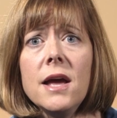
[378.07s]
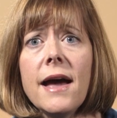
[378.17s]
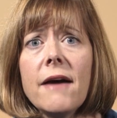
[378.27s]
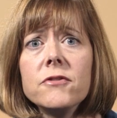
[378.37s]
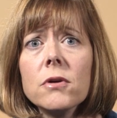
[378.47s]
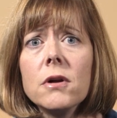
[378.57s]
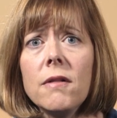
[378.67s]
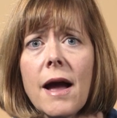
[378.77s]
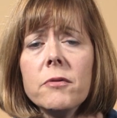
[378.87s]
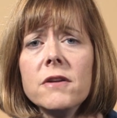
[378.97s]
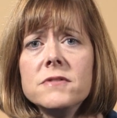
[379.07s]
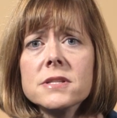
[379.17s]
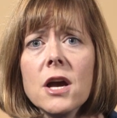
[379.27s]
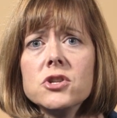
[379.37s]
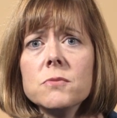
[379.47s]
after a collaborative
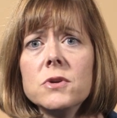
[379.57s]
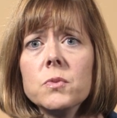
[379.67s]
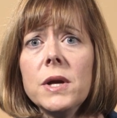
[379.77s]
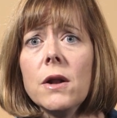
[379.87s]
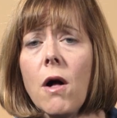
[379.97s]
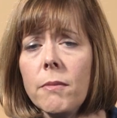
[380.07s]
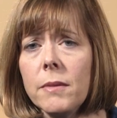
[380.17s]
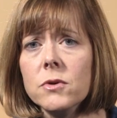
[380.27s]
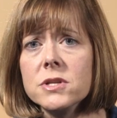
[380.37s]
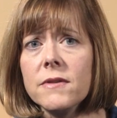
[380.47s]
discussion between all members